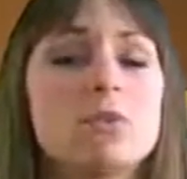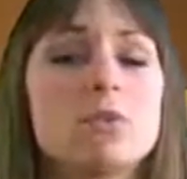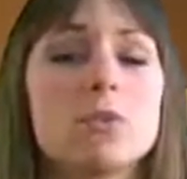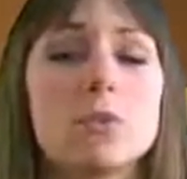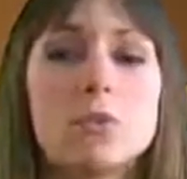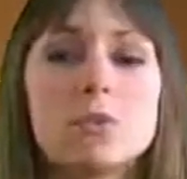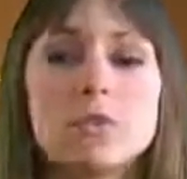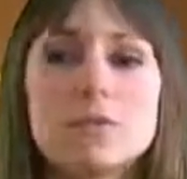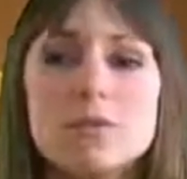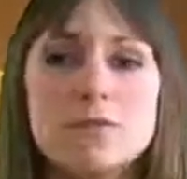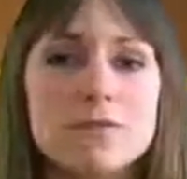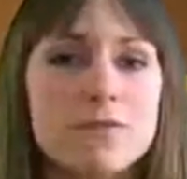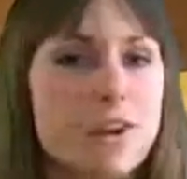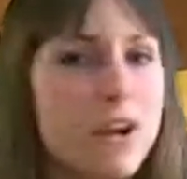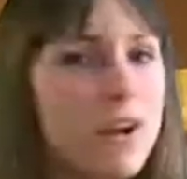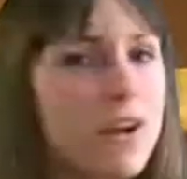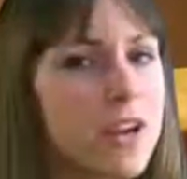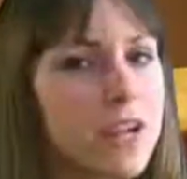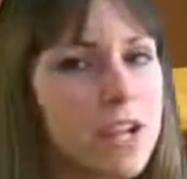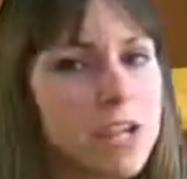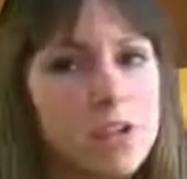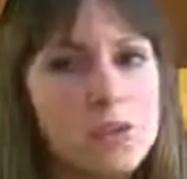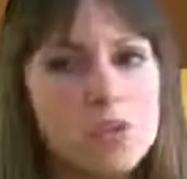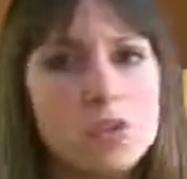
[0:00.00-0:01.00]
So it's a
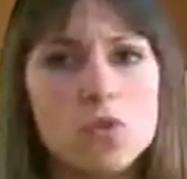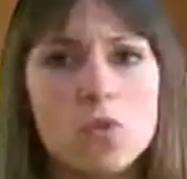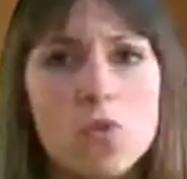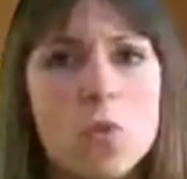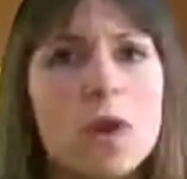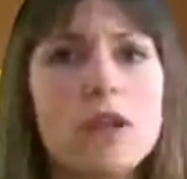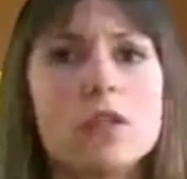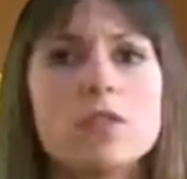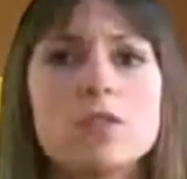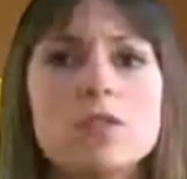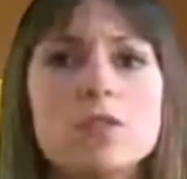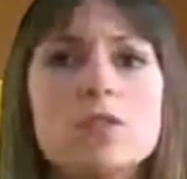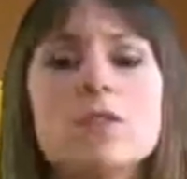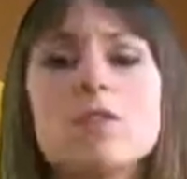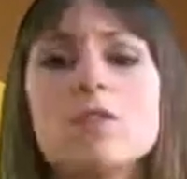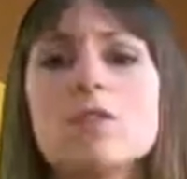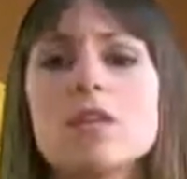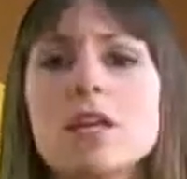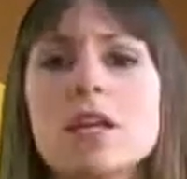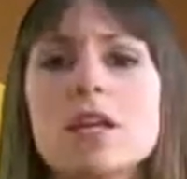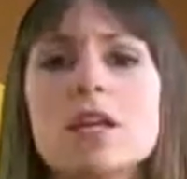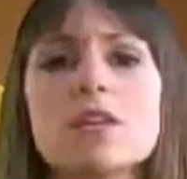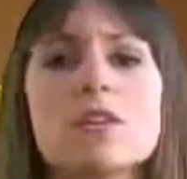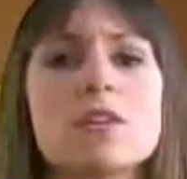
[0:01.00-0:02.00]
very good choice. Don't
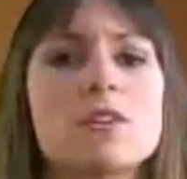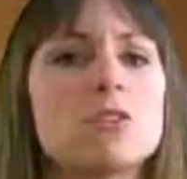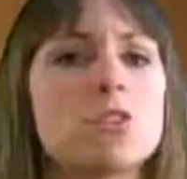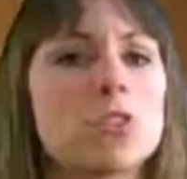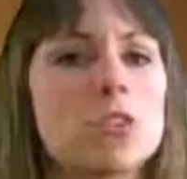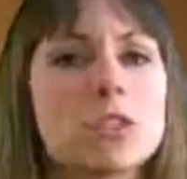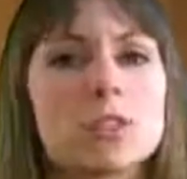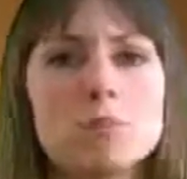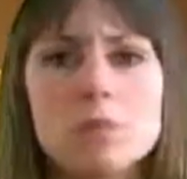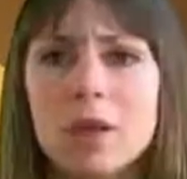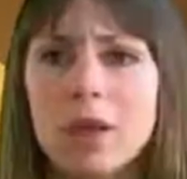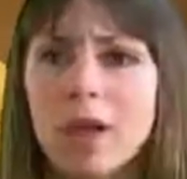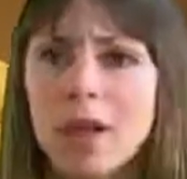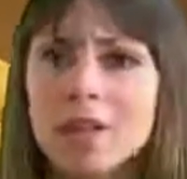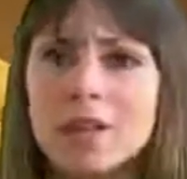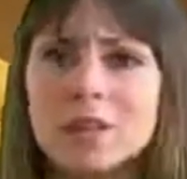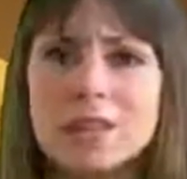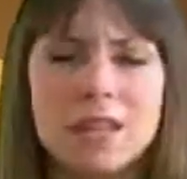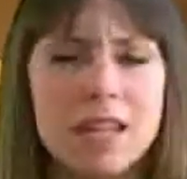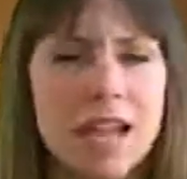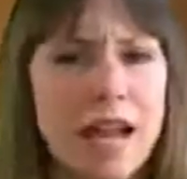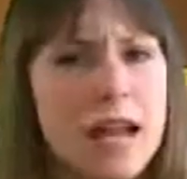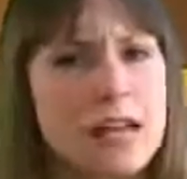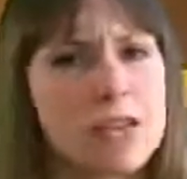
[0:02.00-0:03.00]
think that just because
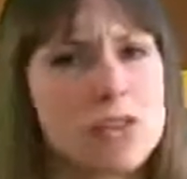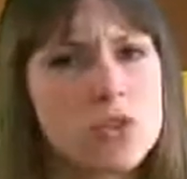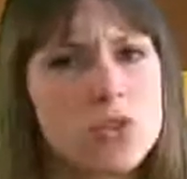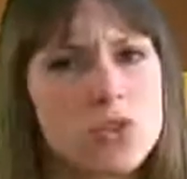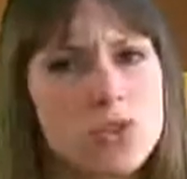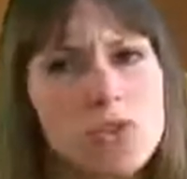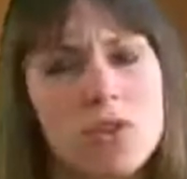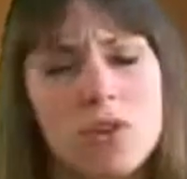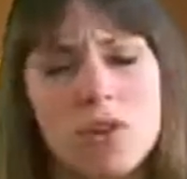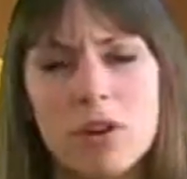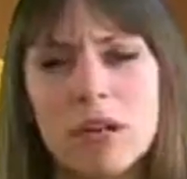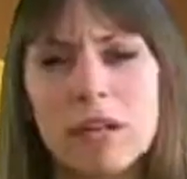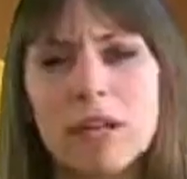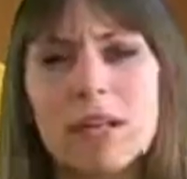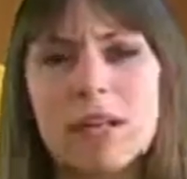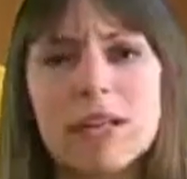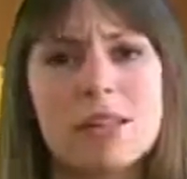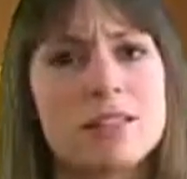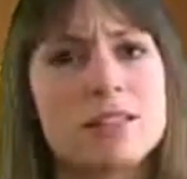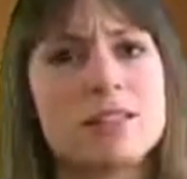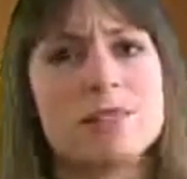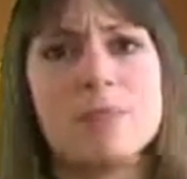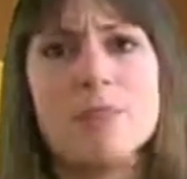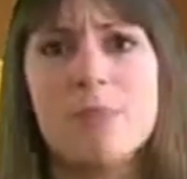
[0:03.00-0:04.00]
it has sugar in it,
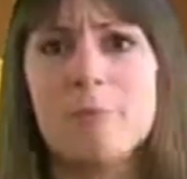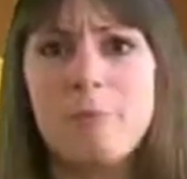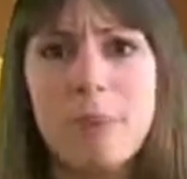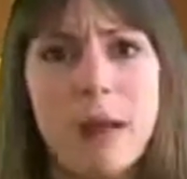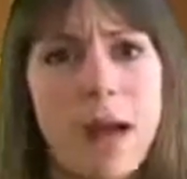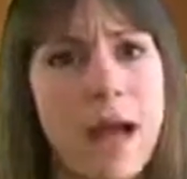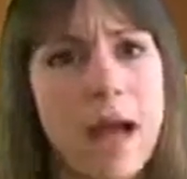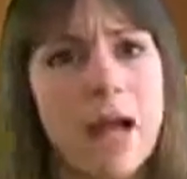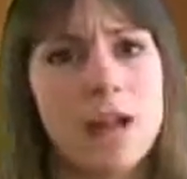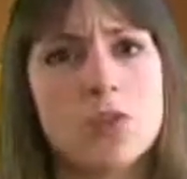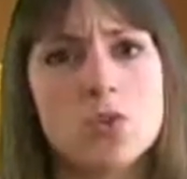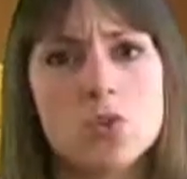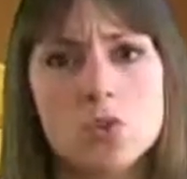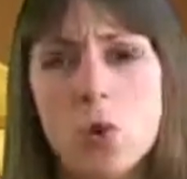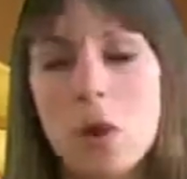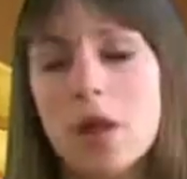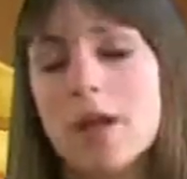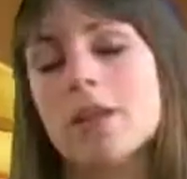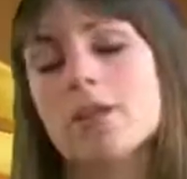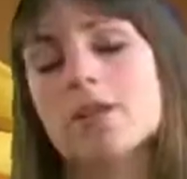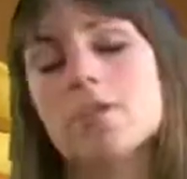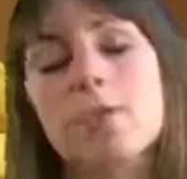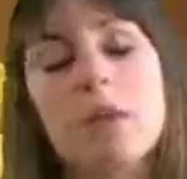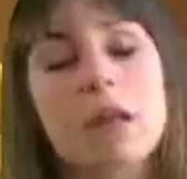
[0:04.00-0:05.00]
it's a bad
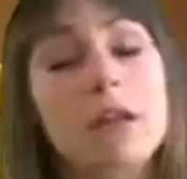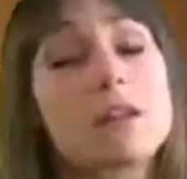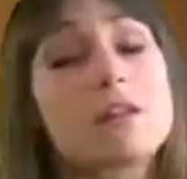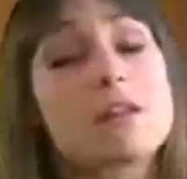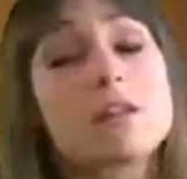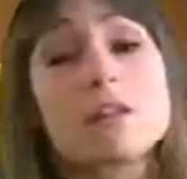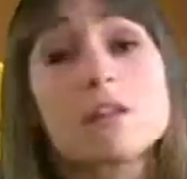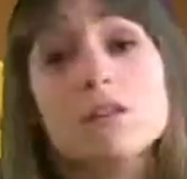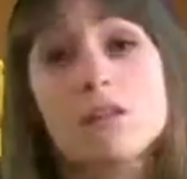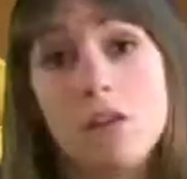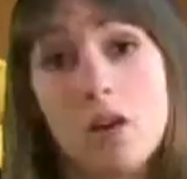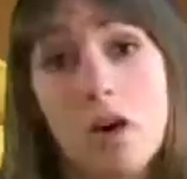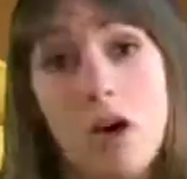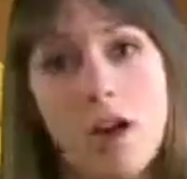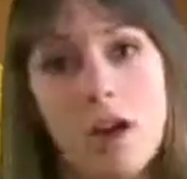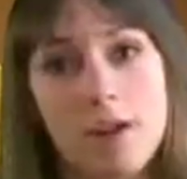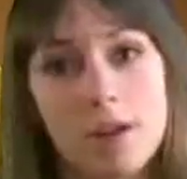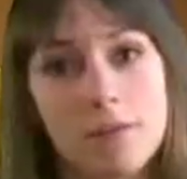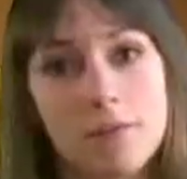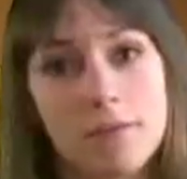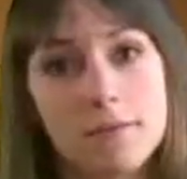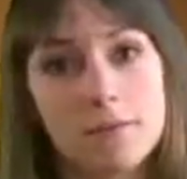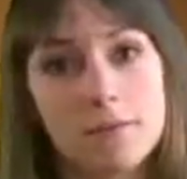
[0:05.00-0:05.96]
choice, because it's not.